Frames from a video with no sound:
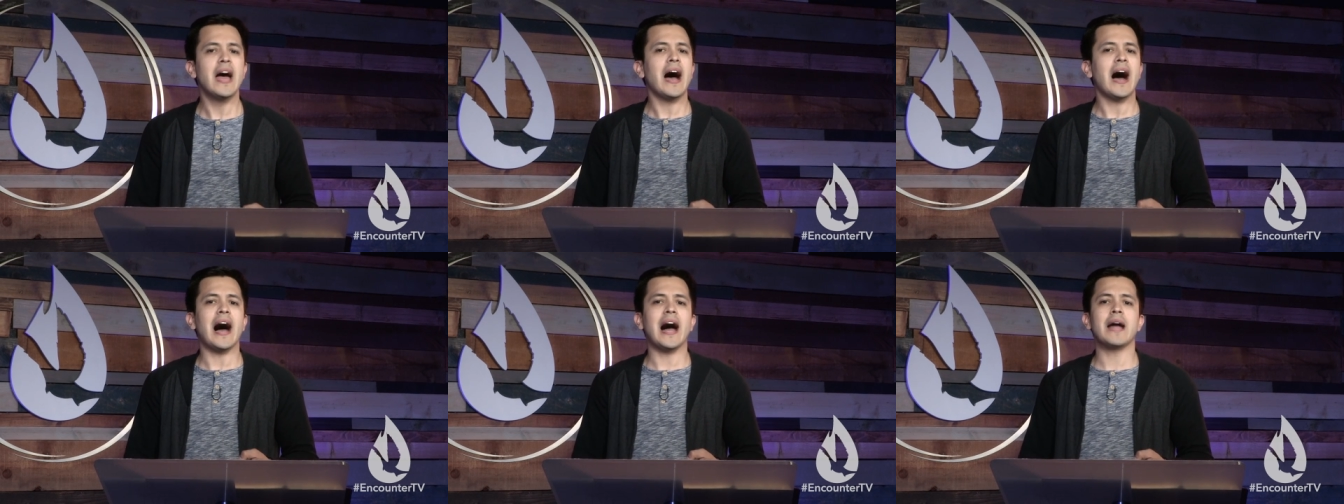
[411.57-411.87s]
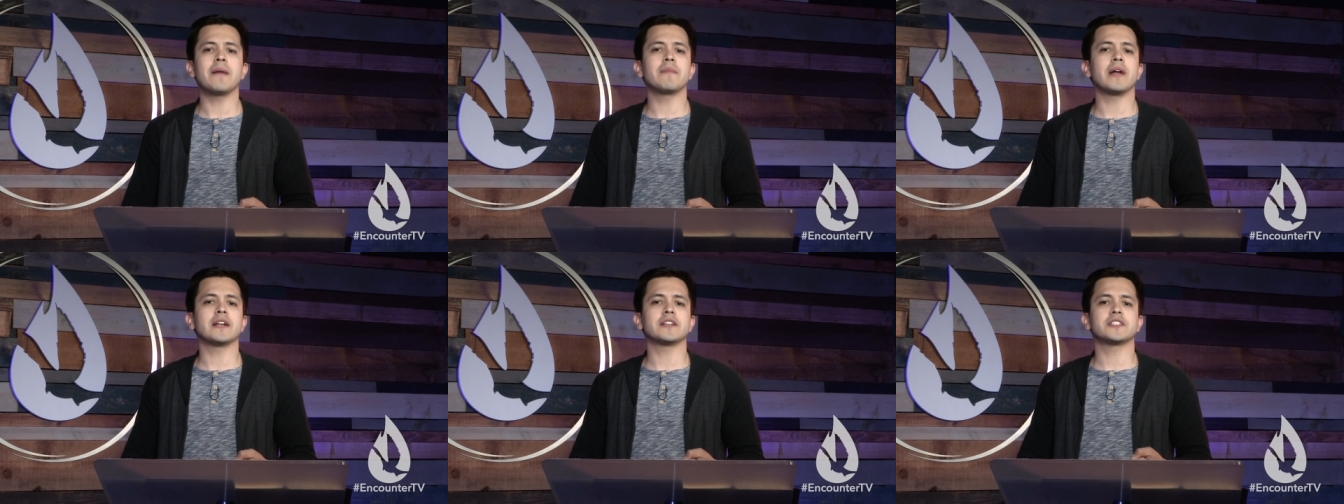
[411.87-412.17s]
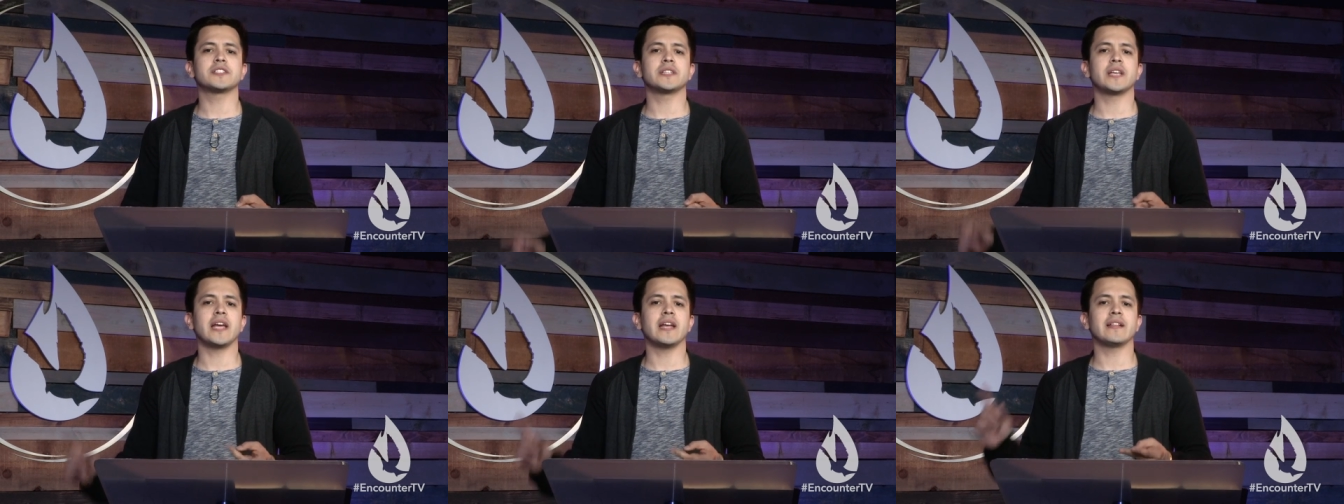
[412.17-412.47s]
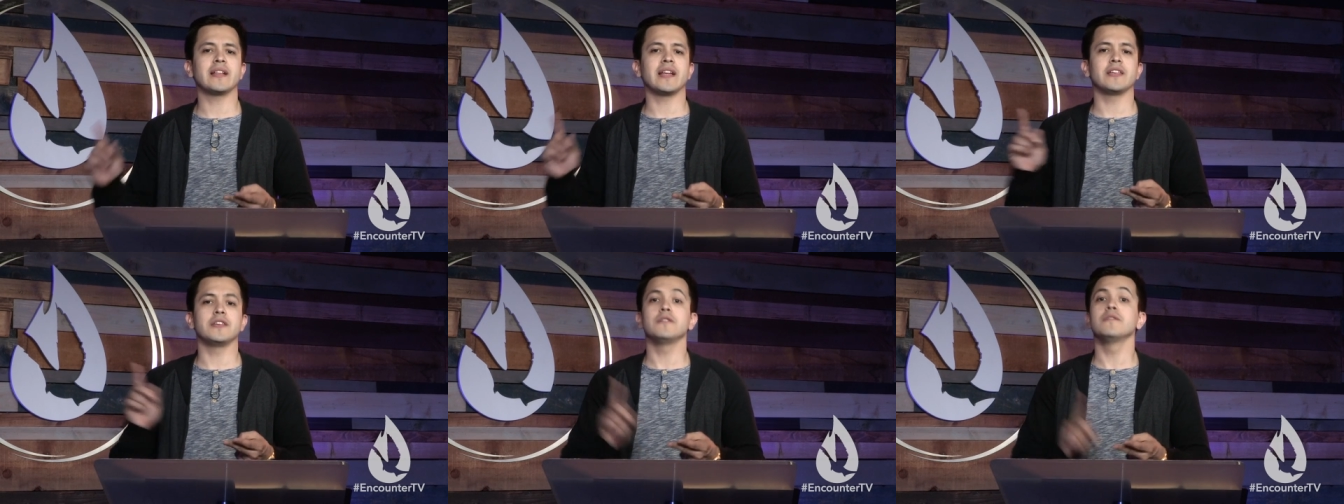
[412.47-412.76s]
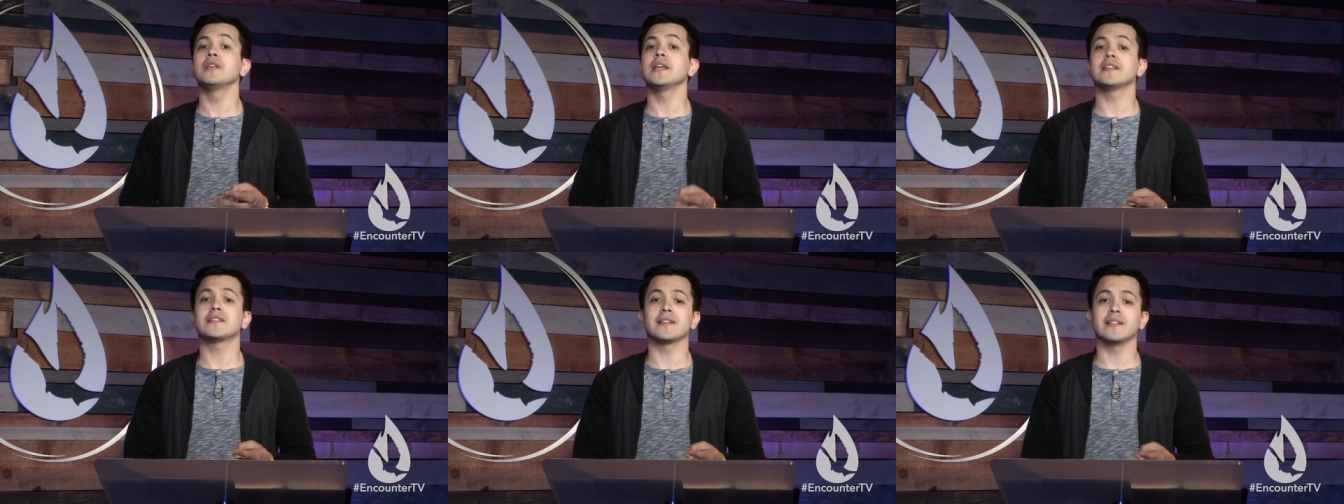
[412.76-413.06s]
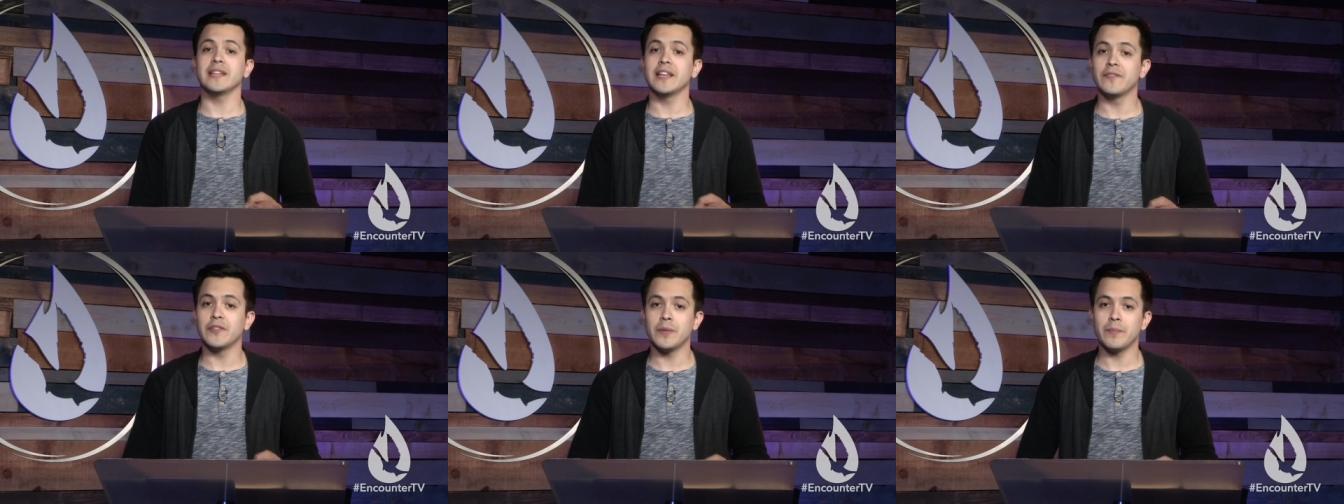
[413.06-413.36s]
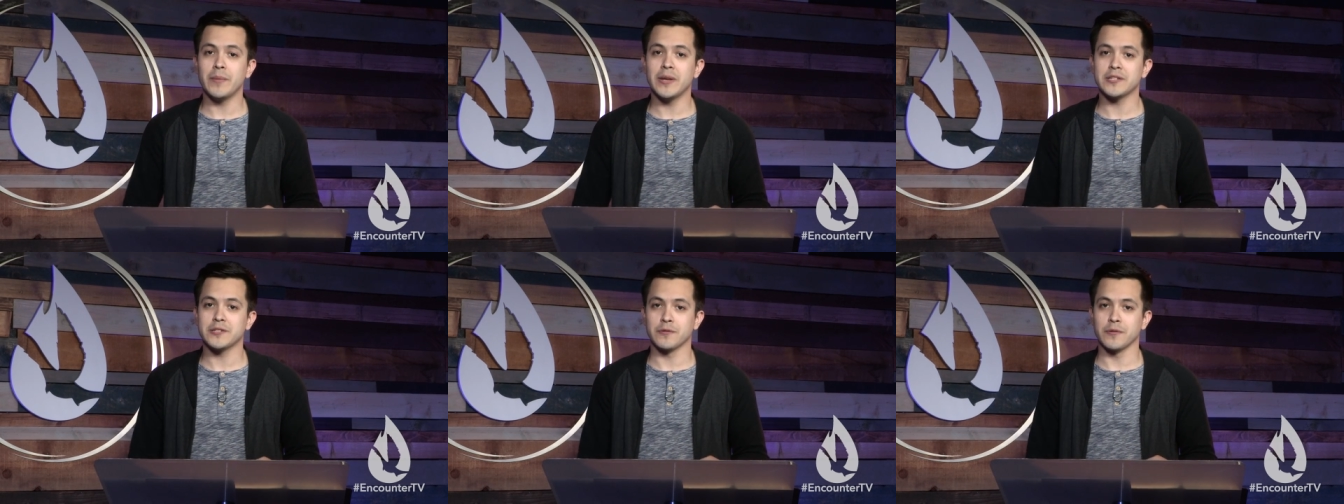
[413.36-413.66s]
I'm not saying that you need to live in
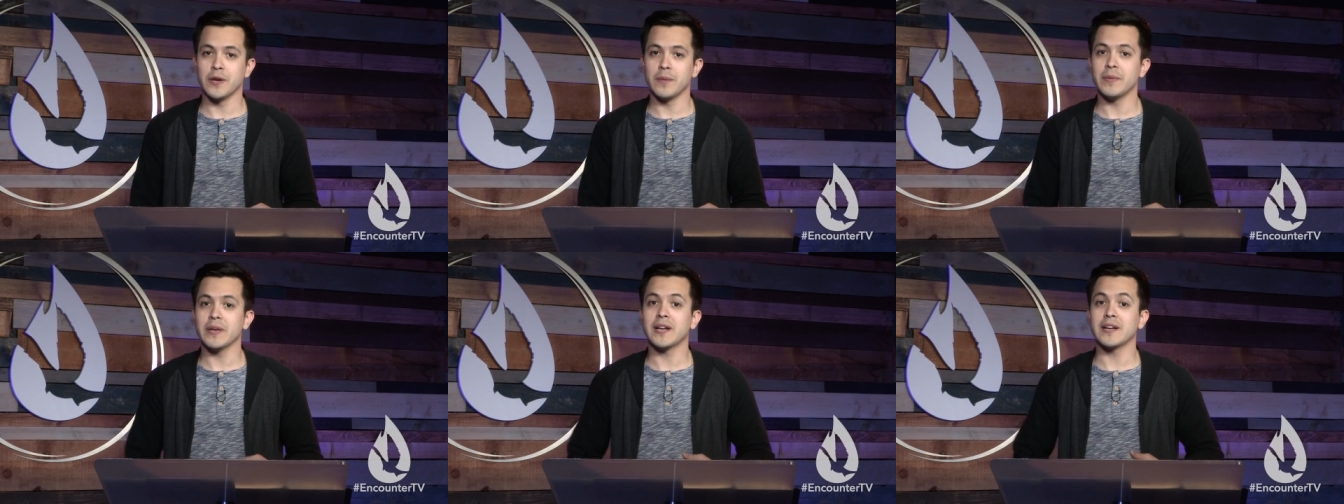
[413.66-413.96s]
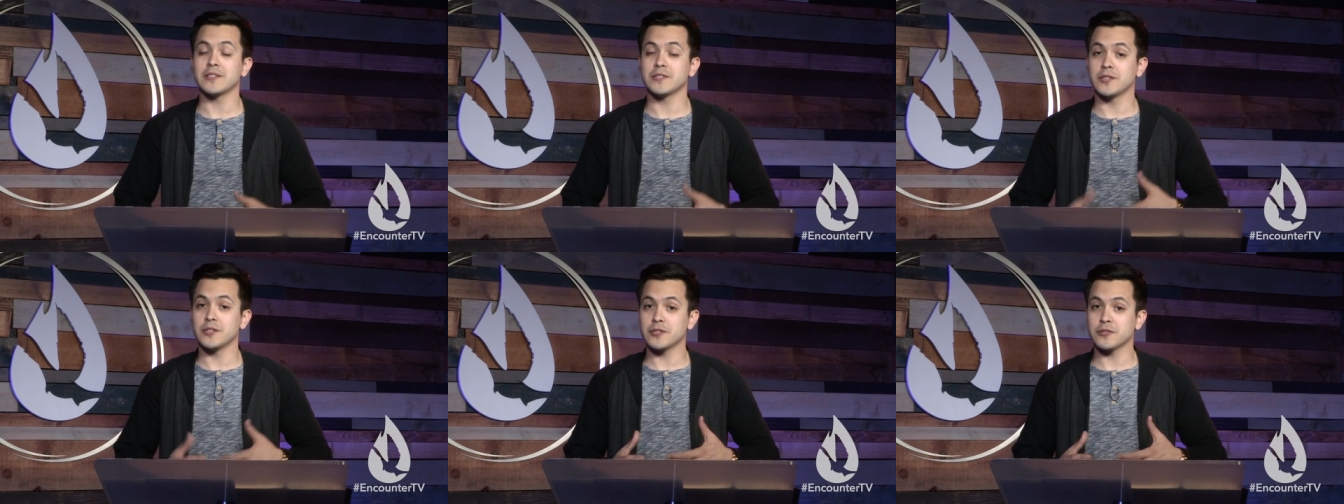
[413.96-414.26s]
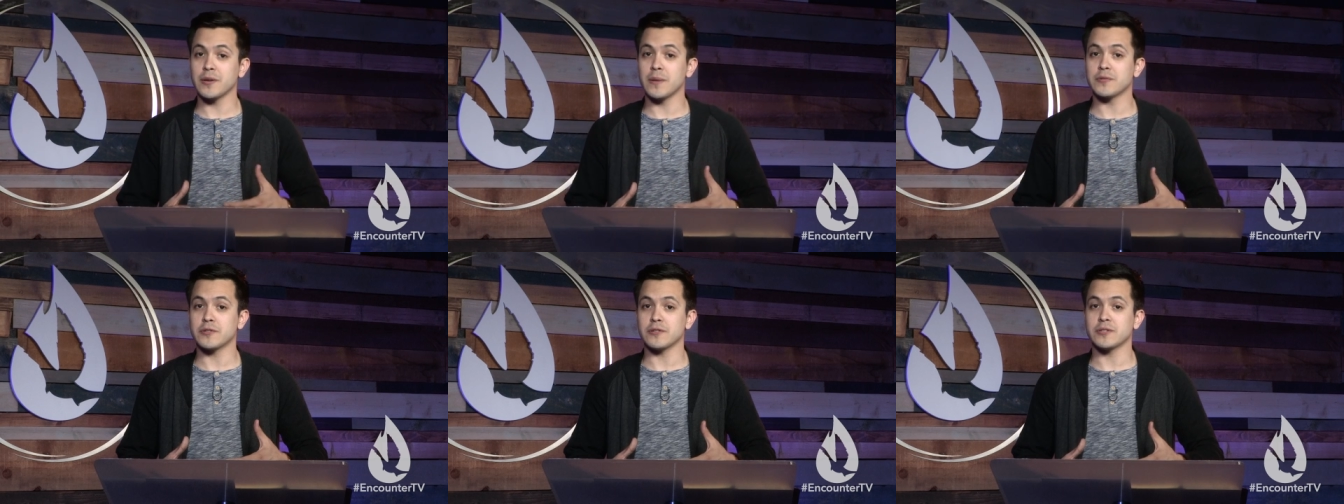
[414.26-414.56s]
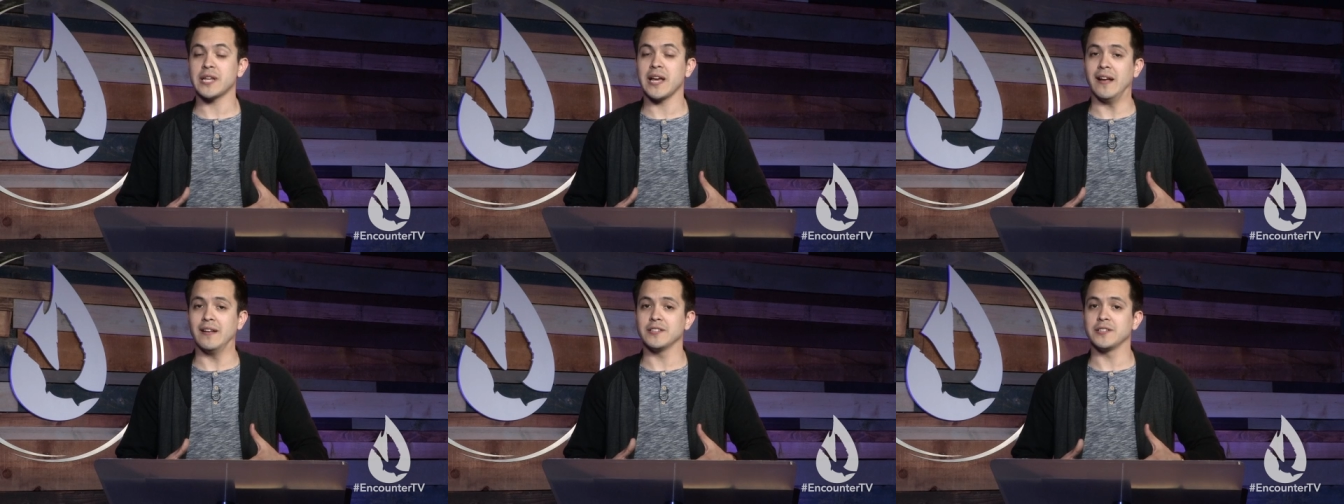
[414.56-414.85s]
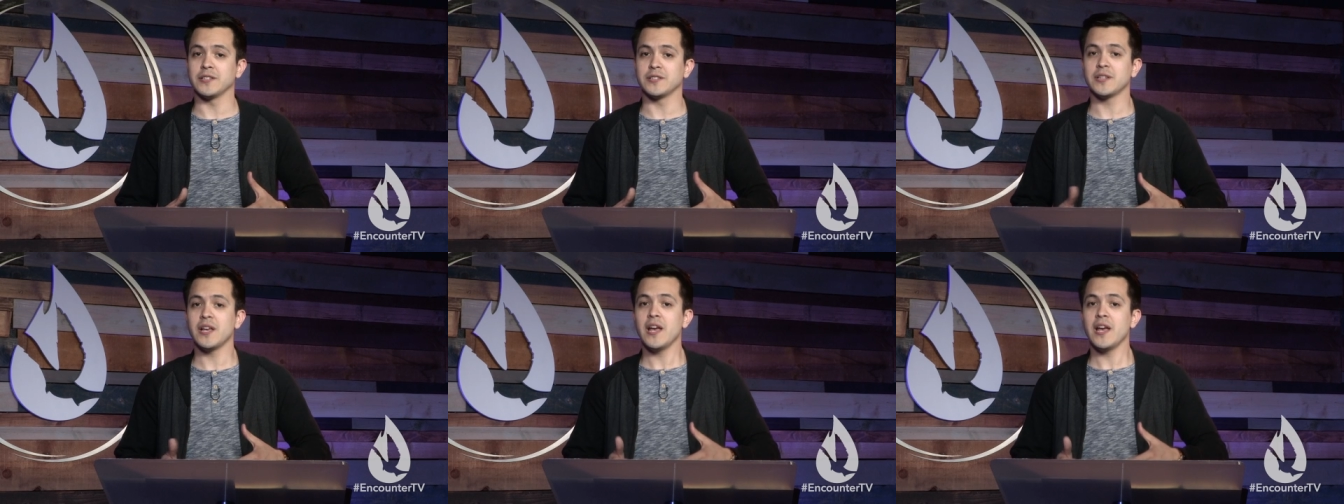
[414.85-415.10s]
misery because the scripture tells us